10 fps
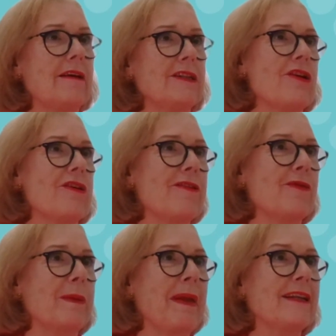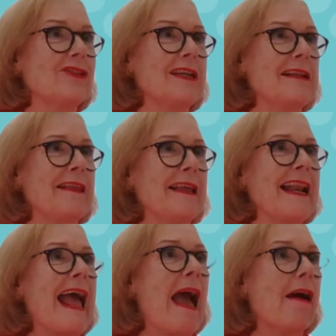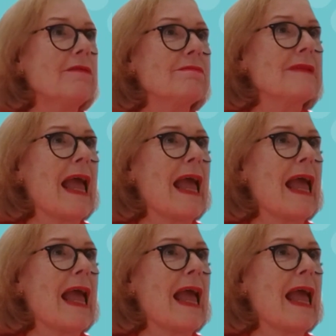I don't know that we patch anything now,